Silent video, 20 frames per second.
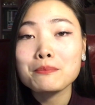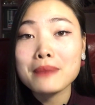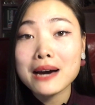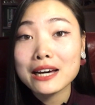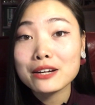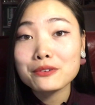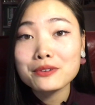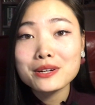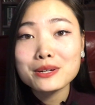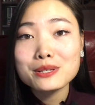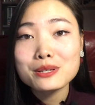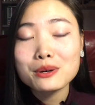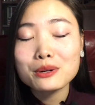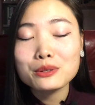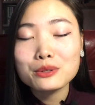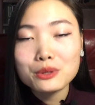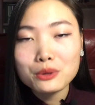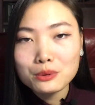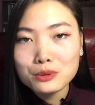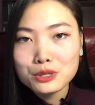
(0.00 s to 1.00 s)
Now, batteries
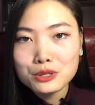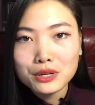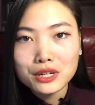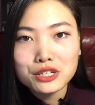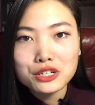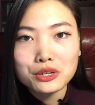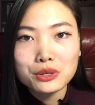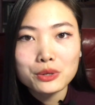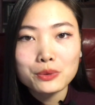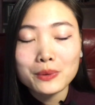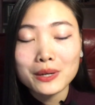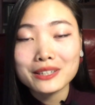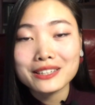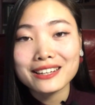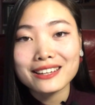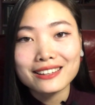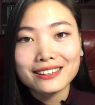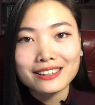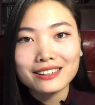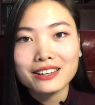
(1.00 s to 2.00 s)
are no stranger to
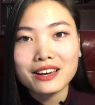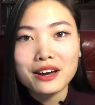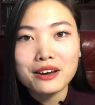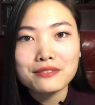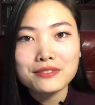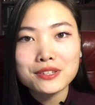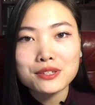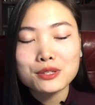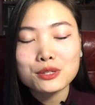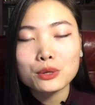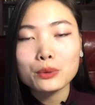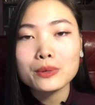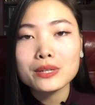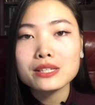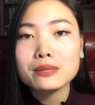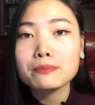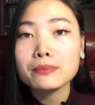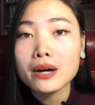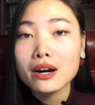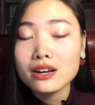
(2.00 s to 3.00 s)
our daily lives, so
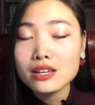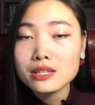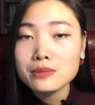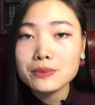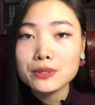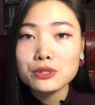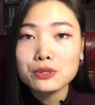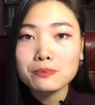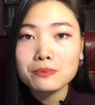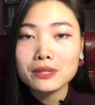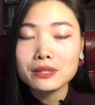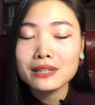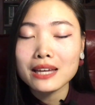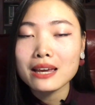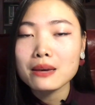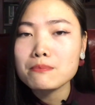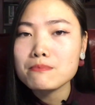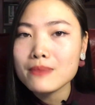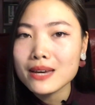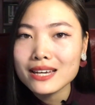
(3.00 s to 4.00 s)
is it possible to
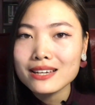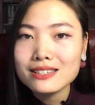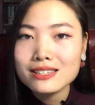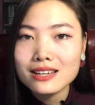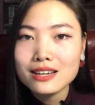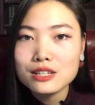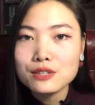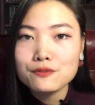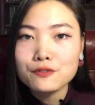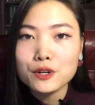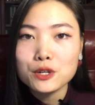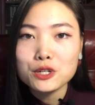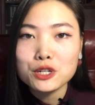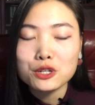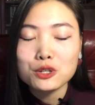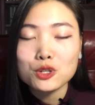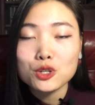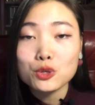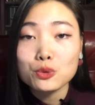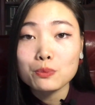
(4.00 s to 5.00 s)
build a mega-sized
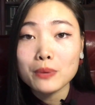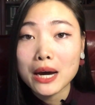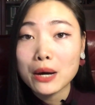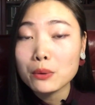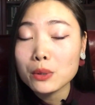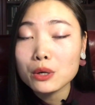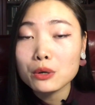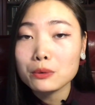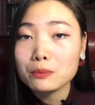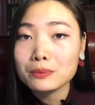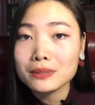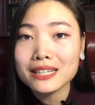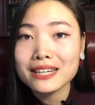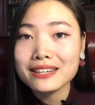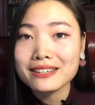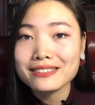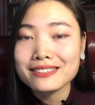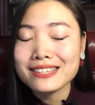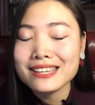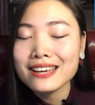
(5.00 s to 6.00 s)
version to power our
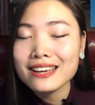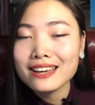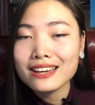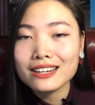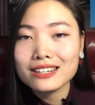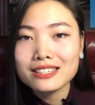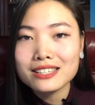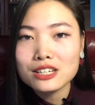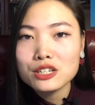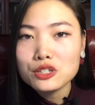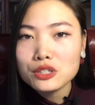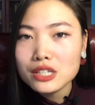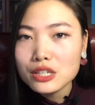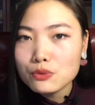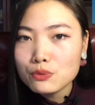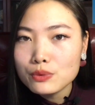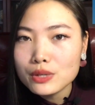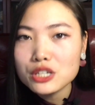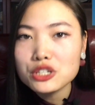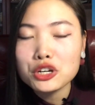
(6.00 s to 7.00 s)
planes and
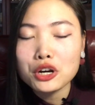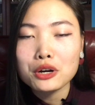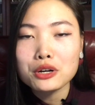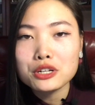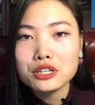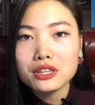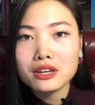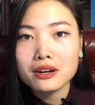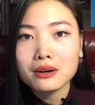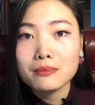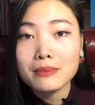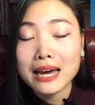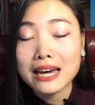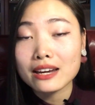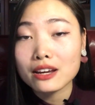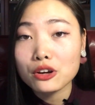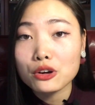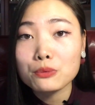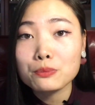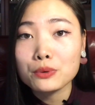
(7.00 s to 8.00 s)
essentially recharge them
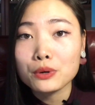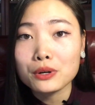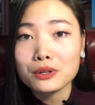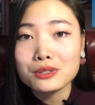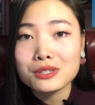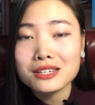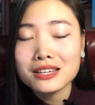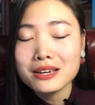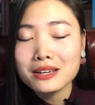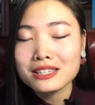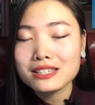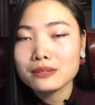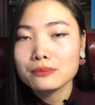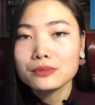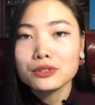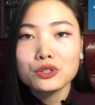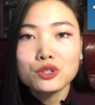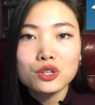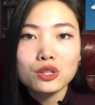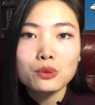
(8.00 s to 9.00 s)
at airports,
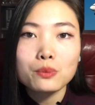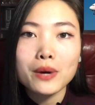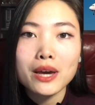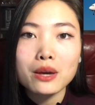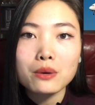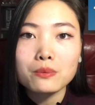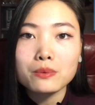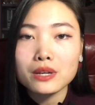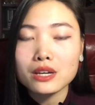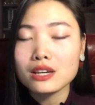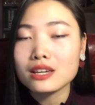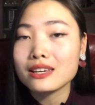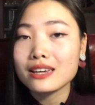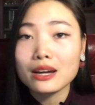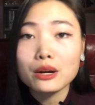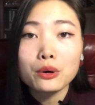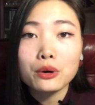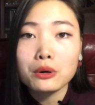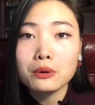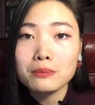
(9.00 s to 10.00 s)
similar to the way we
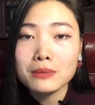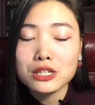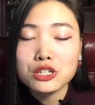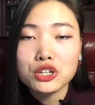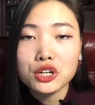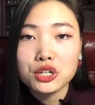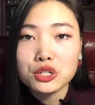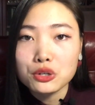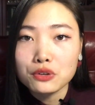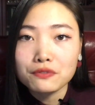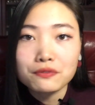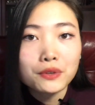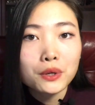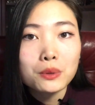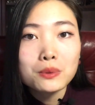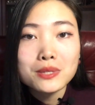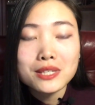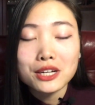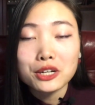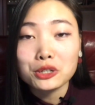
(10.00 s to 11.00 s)
get home and charge our
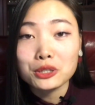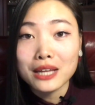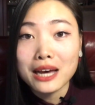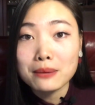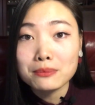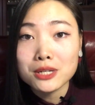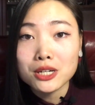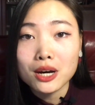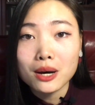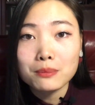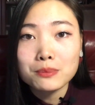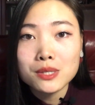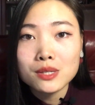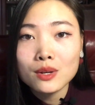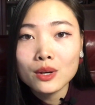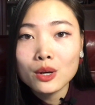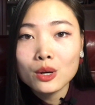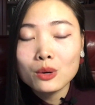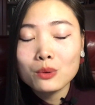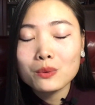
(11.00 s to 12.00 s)
phones and our
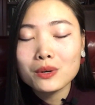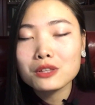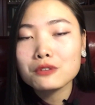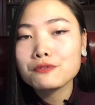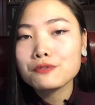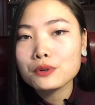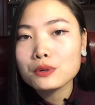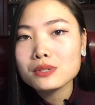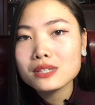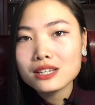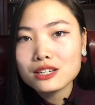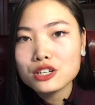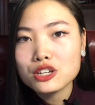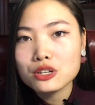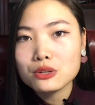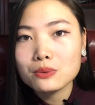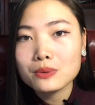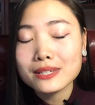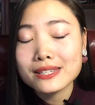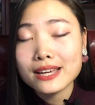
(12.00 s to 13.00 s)
laptops? Well, the first
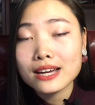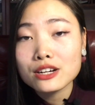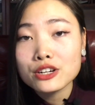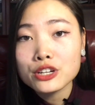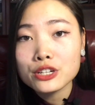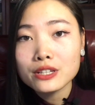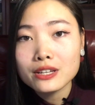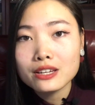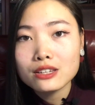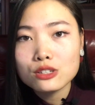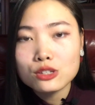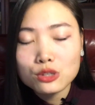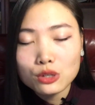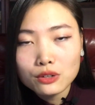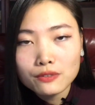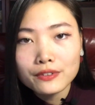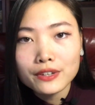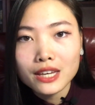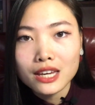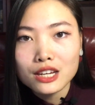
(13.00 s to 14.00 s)
issue is actually
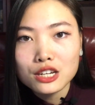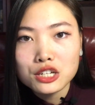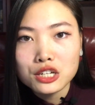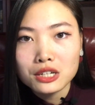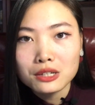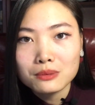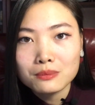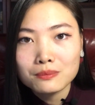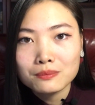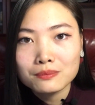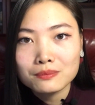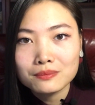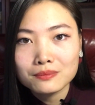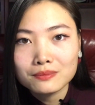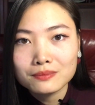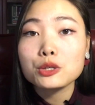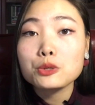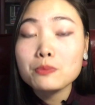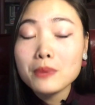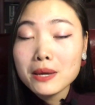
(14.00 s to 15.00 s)
certification.
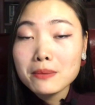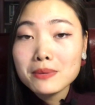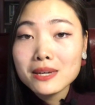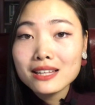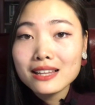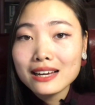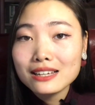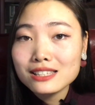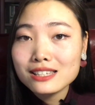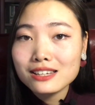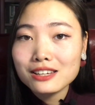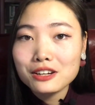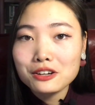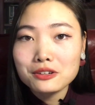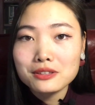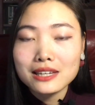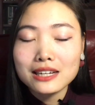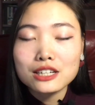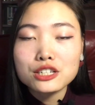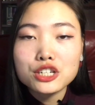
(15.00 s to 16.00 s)
Now, you may be glad to
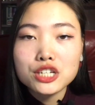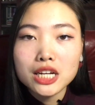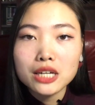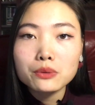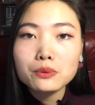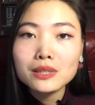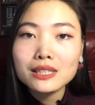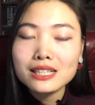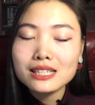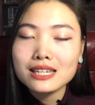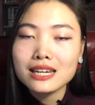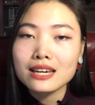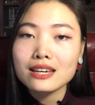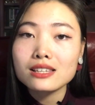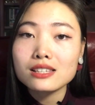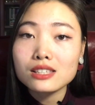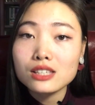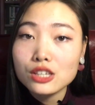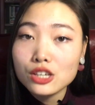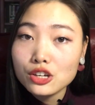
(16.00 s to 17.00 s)
hear that it generally
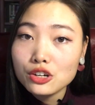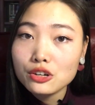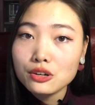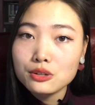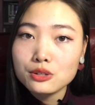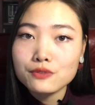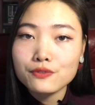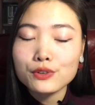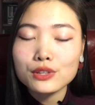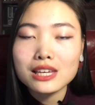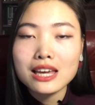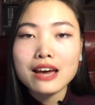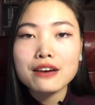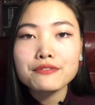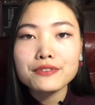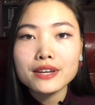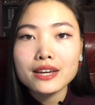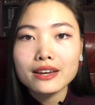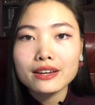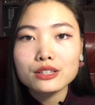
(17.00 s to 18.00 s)
takes years for the
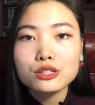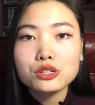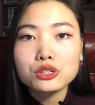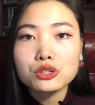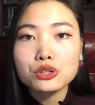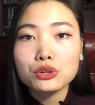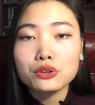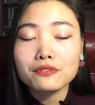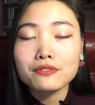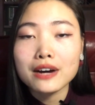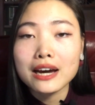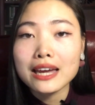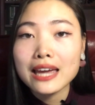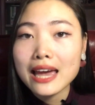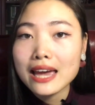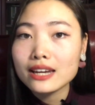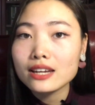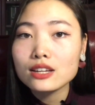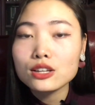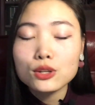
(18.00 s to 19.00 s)
FAA to
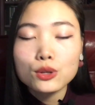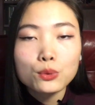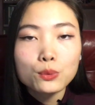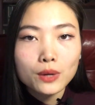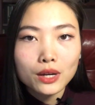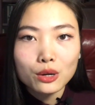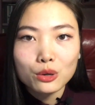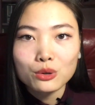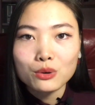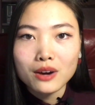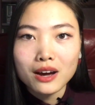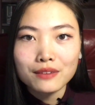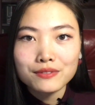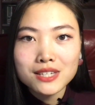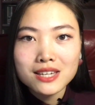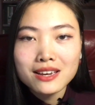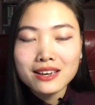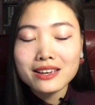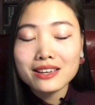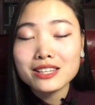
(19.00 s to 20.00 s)
certify any new
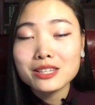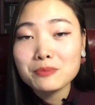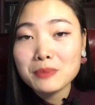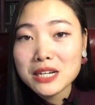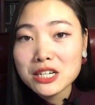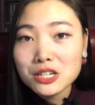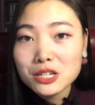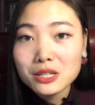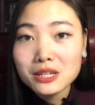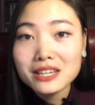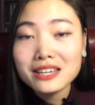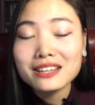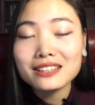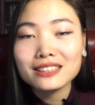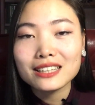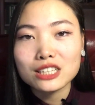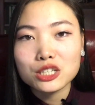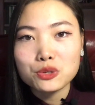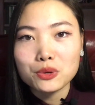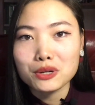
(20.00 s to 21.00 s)
aircraft, especially
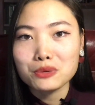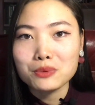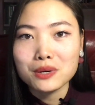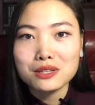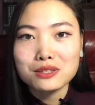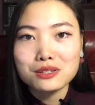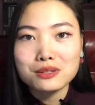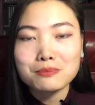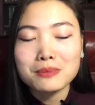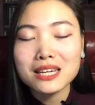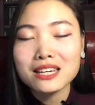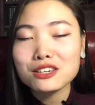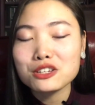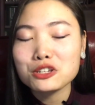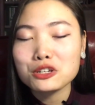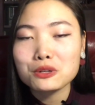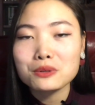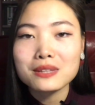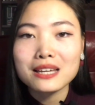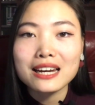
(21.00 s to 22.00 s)
electric ones,
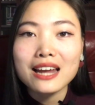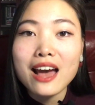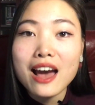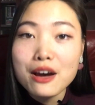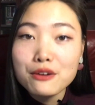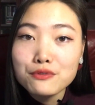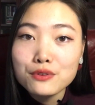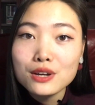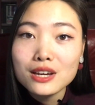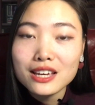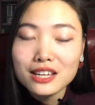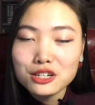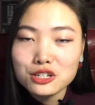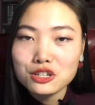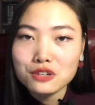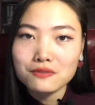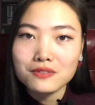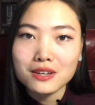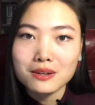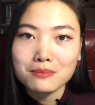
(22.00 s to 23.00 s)
making sure that every
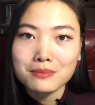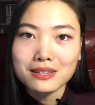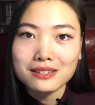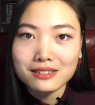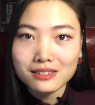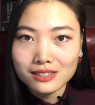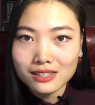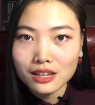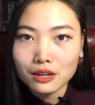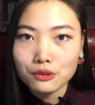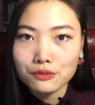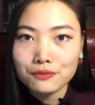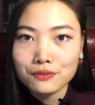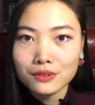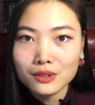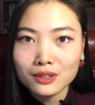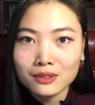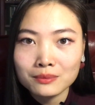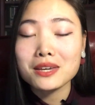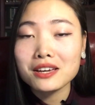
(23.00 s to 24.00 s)
inch of them is safe.
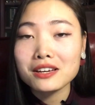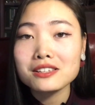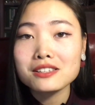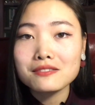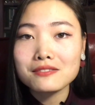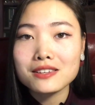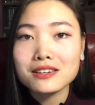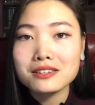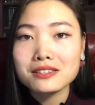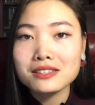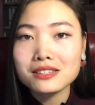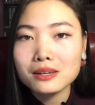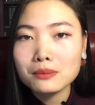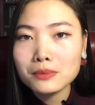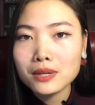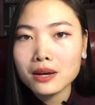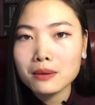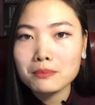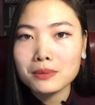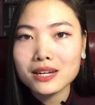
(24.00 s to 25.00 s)
And because of this,
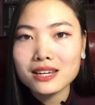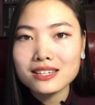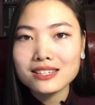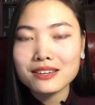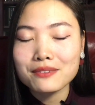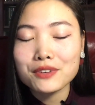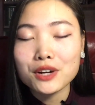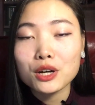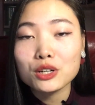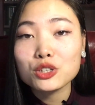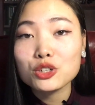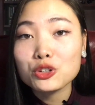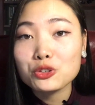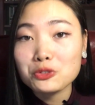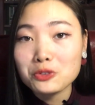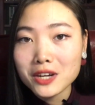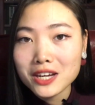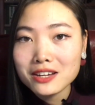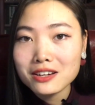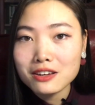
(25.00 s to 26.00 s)
some companies have gotten
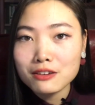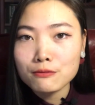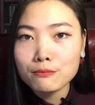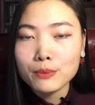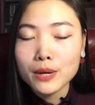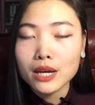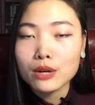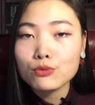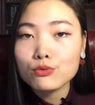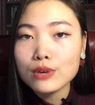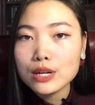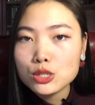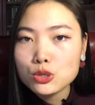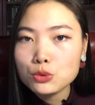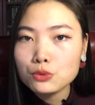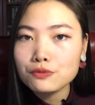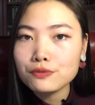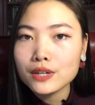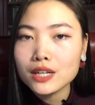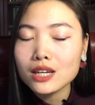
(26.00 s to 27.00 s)
creative by
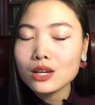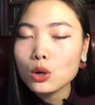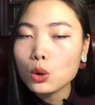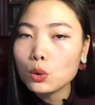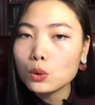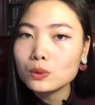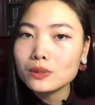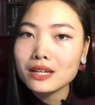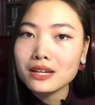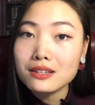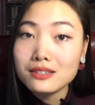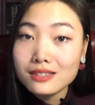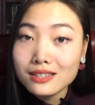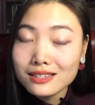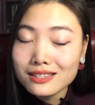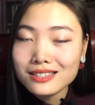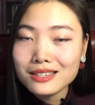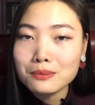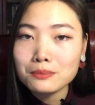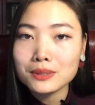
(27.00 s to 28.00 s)
retrofitting old
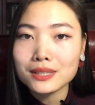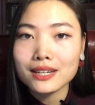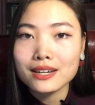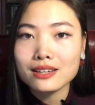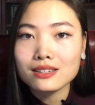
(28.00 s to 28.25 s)
existing